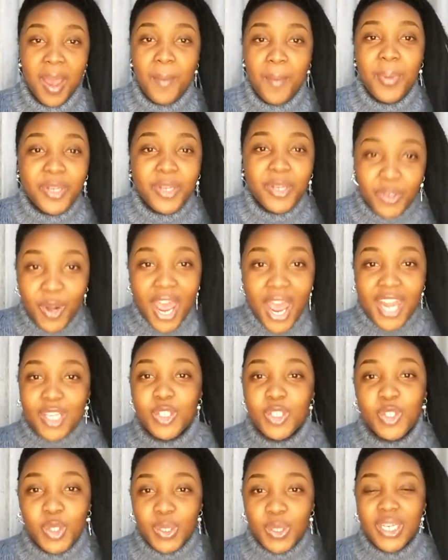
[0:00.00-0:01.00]
But
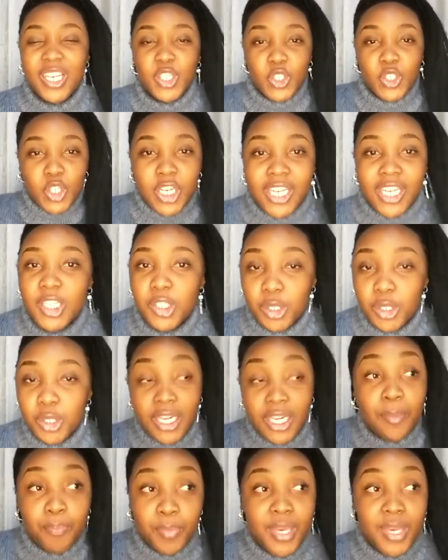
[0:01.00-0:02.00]
gratitude should
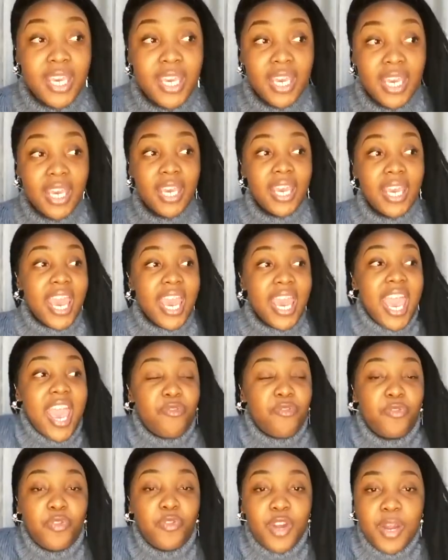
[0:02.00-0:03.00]
literally be
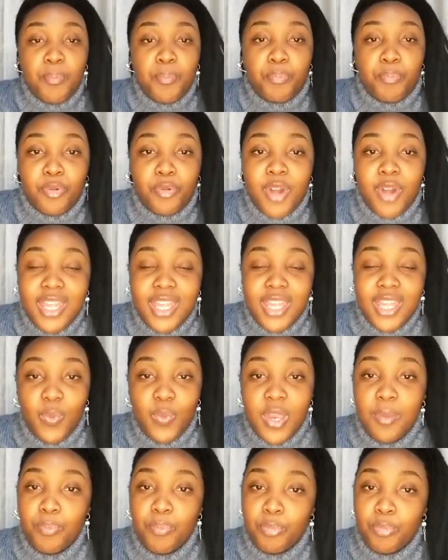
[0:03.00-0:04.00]
every breath
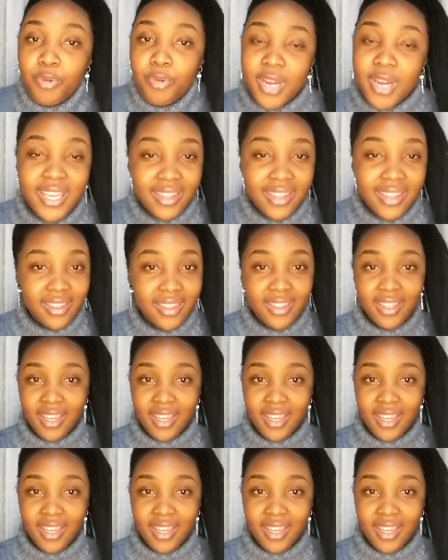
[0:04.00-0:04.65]
we breathe.